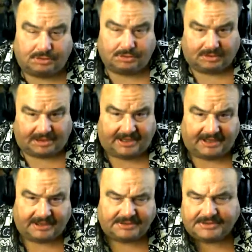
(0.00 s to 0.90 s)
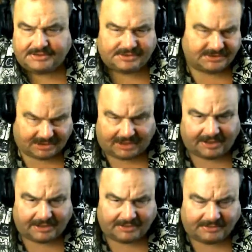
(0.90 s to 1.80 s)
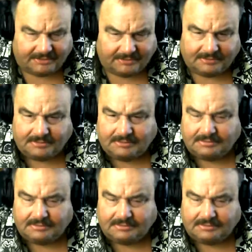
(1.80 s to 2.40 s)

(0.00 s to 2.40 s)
Cool Hand saying